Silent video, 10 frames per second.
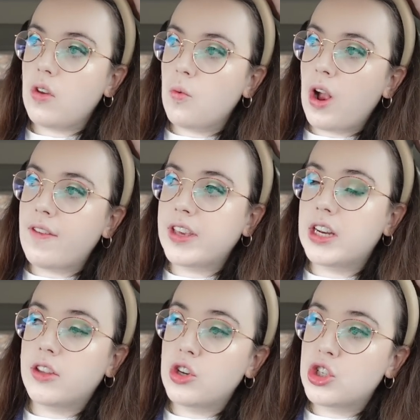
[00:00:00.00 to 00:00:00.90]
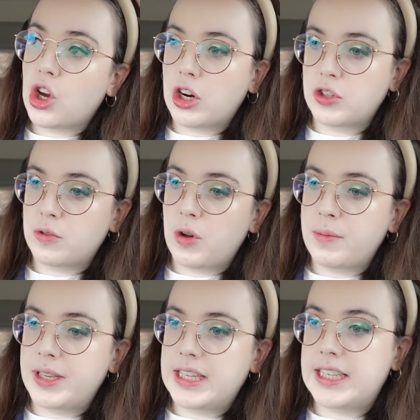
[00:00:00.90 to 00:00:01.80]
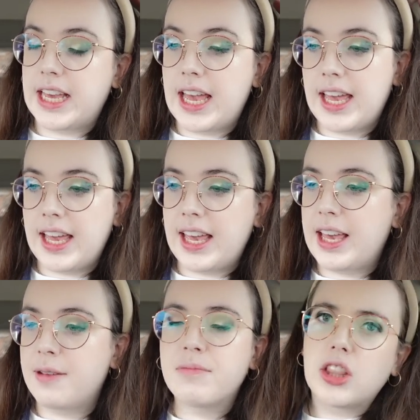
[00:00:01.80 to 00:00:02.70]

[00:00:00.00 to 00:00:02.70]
we're having another doctor's appointment day.